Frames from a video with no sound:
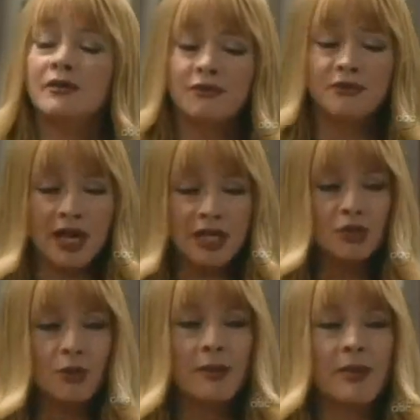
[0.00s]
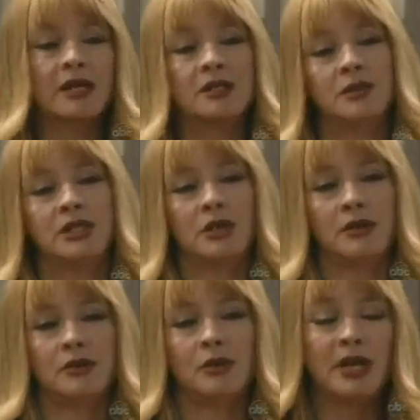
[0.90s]
are going to find your way back
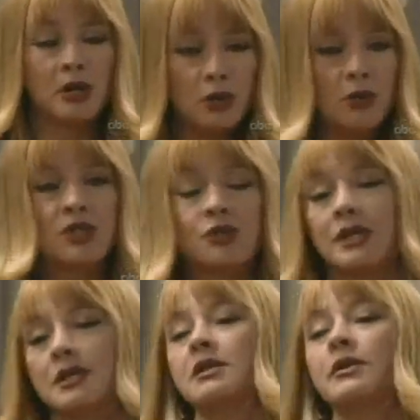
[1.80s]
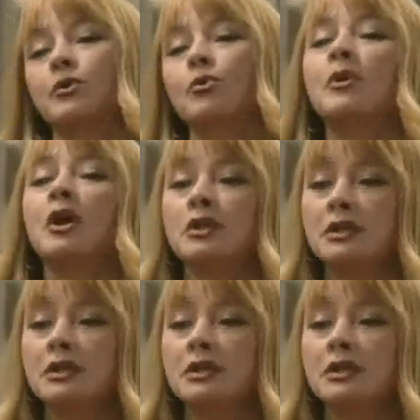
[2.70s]
to each other, no matter who was trying to tear you